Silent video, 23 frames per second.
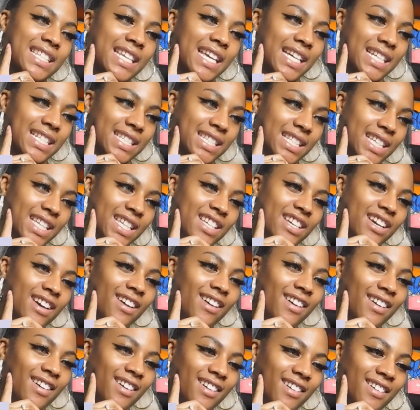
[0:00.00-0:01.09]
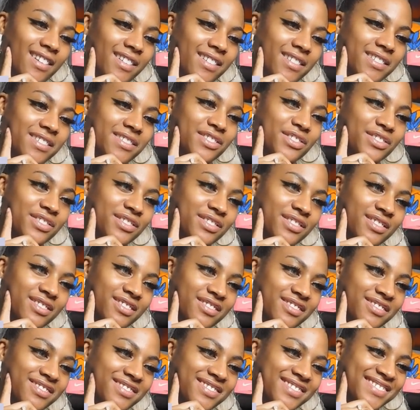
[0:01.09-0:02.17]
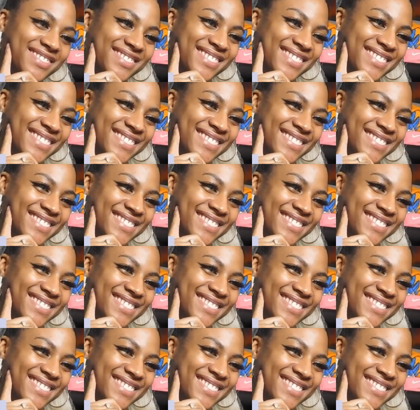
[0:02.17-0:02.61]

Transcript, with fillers: sexy, mm-hmm. y'all. Have